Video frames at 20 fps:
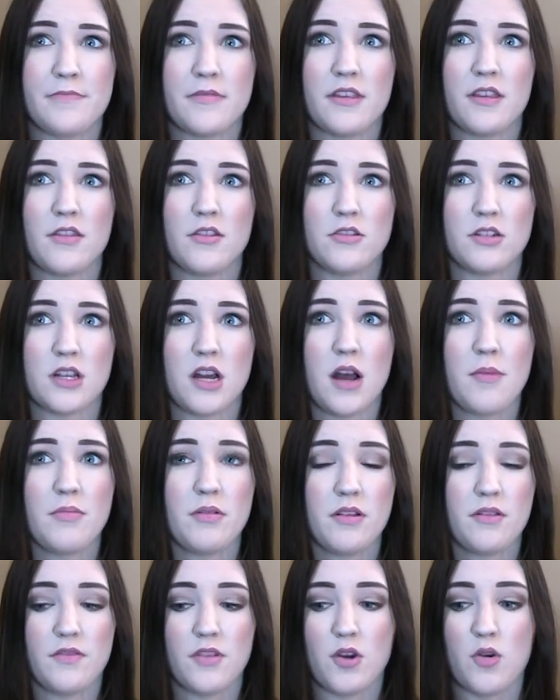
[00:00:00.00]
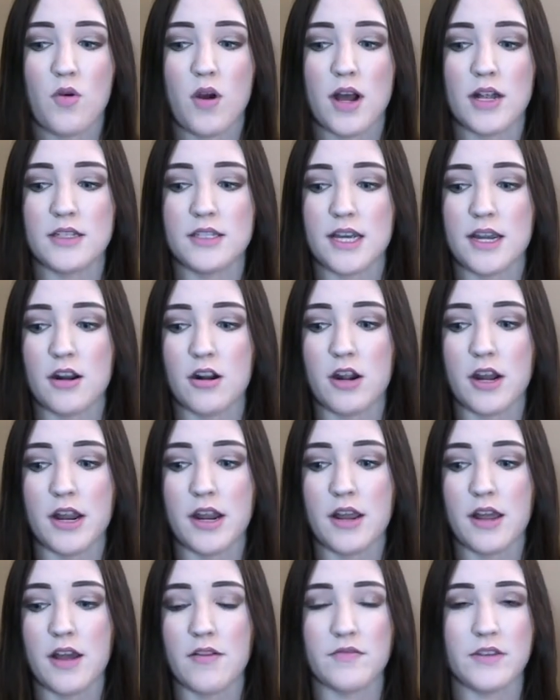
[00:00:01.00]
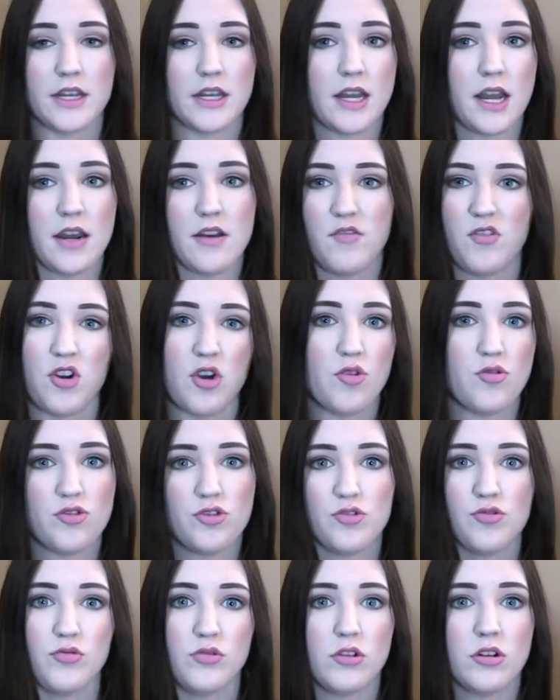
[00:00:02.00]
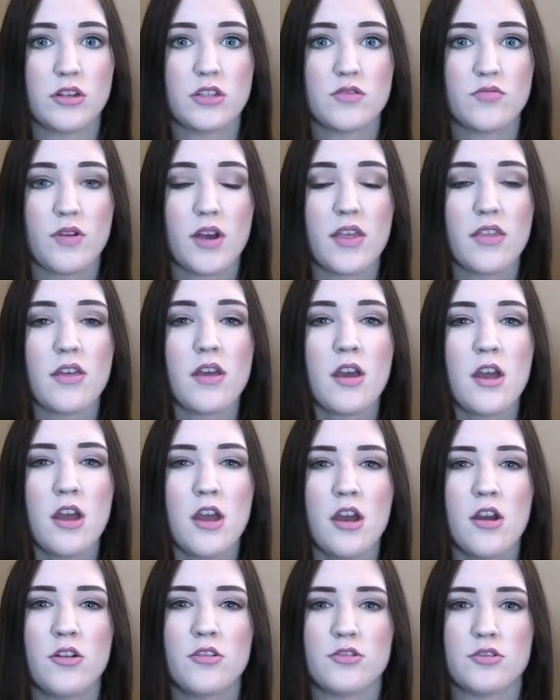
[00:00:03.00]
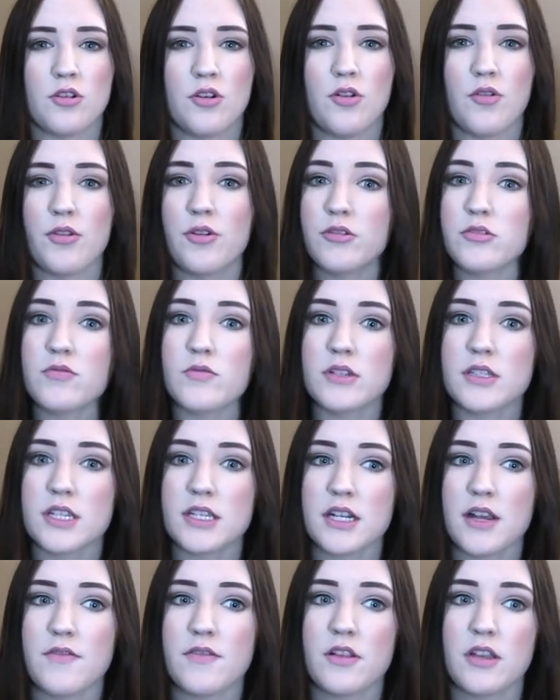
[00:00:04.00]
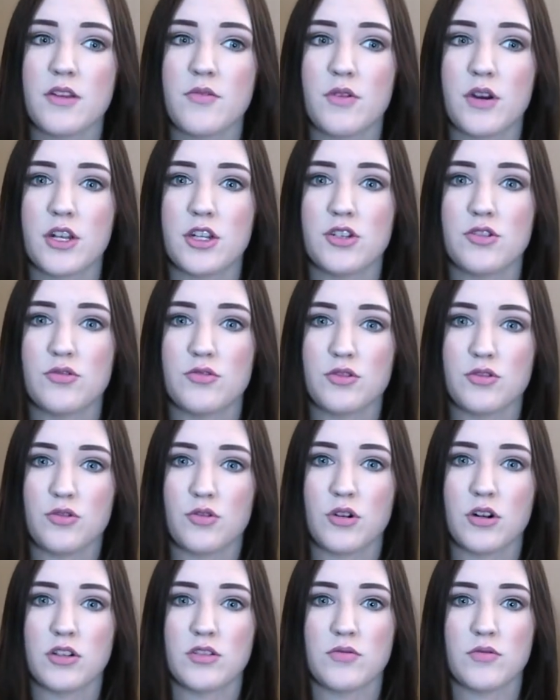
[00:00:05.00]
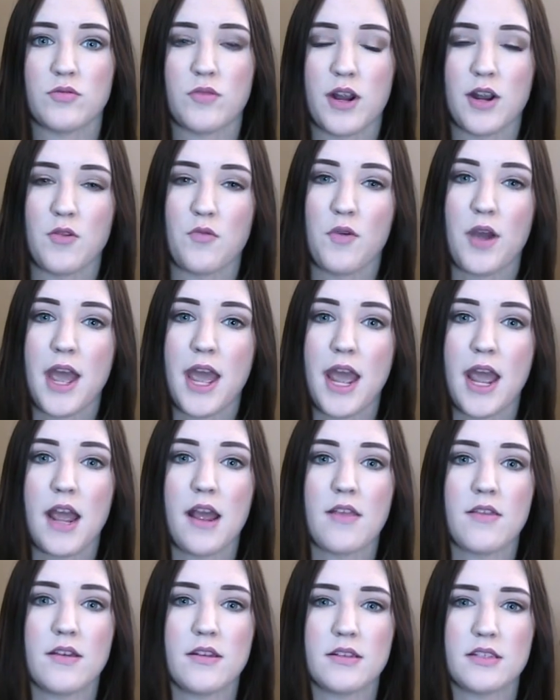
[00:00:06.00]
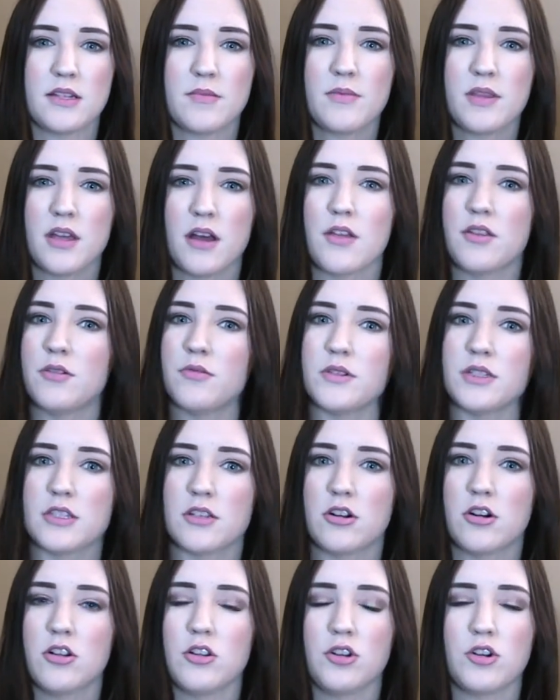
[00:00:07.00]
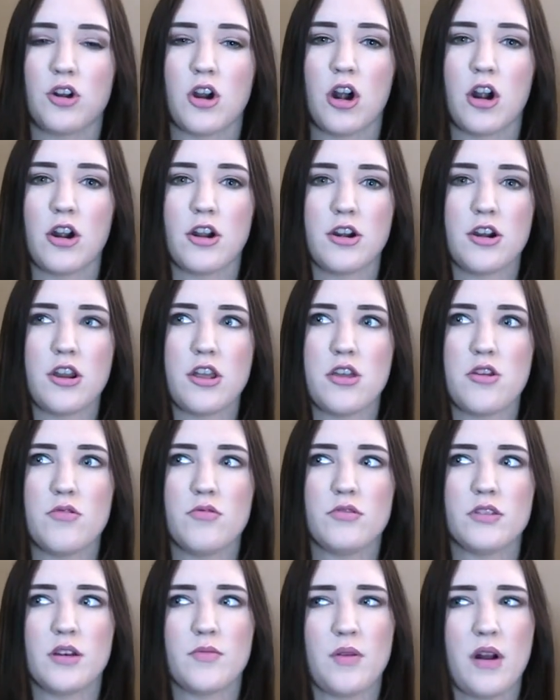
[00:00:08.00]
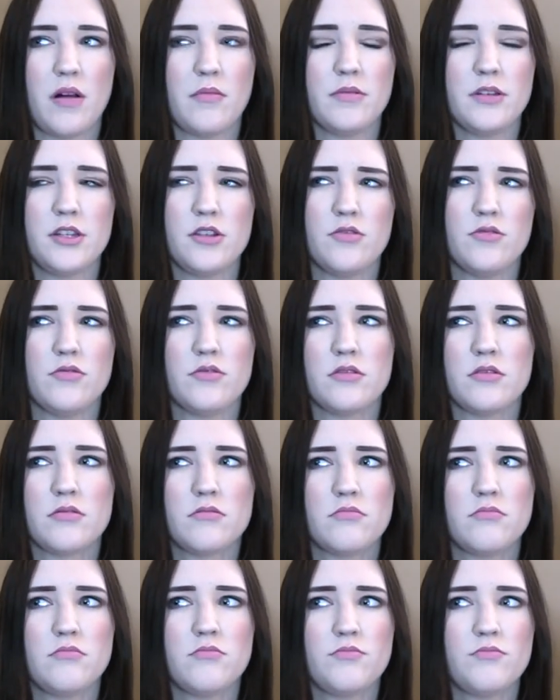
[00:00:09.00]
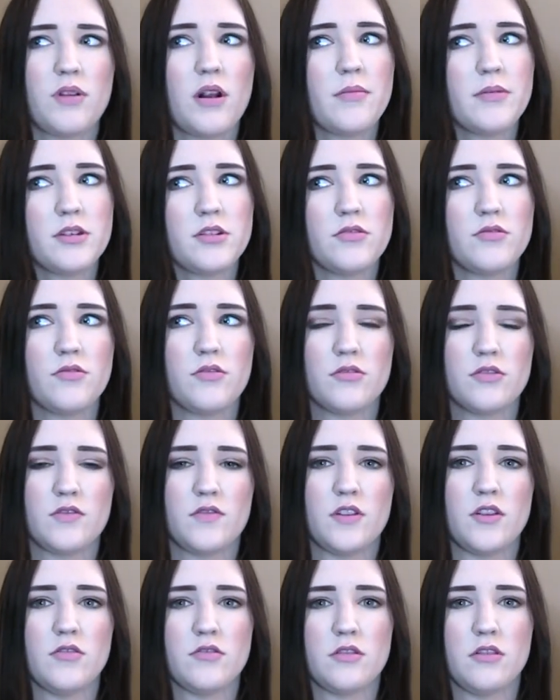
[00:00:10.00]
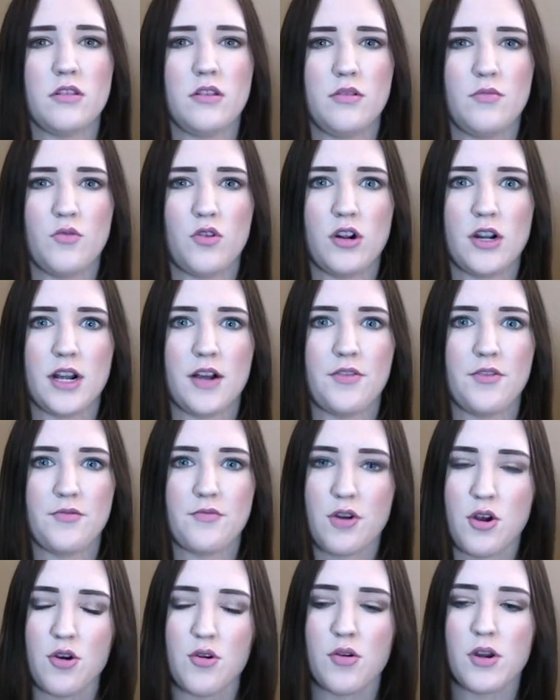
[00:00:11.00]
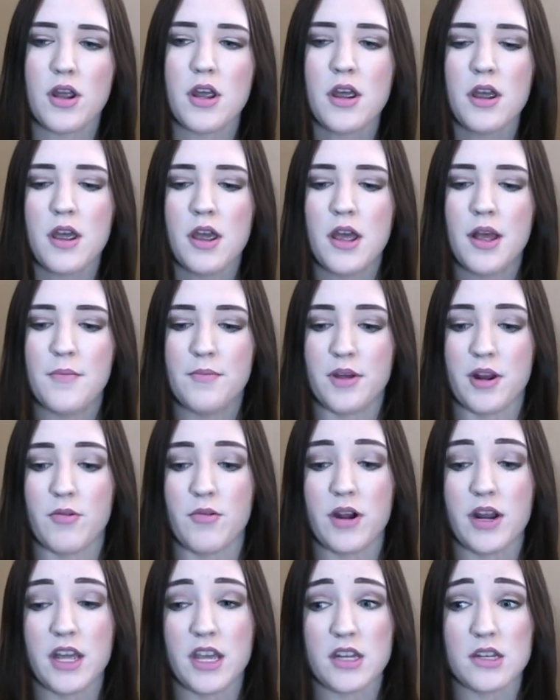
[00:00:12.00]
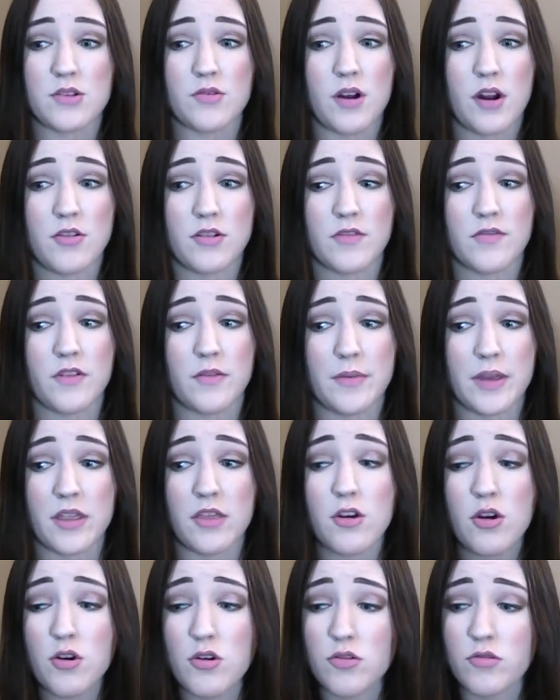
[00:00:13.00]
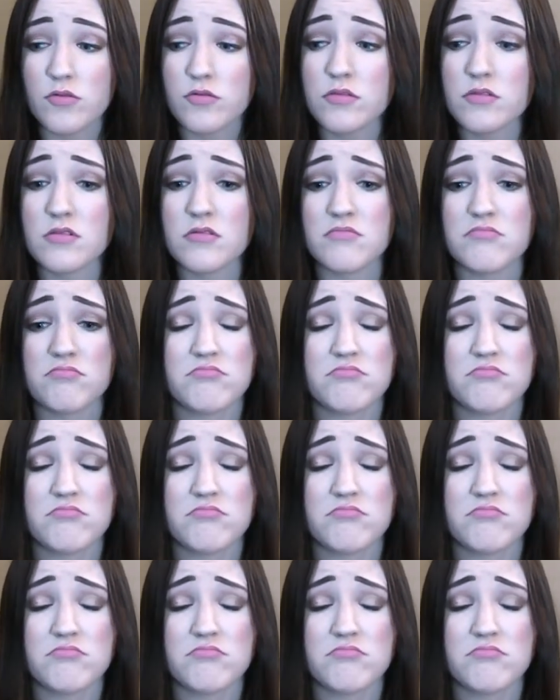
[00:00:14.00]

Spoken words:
there's a couple of the quads I already have like kind of go-to looks with. So those ones I definitely want to do tutorials with right away, and then some of the other ones that are a little harder to use, I'll probably do those videos a little more down the road. But I want to get around to filming those,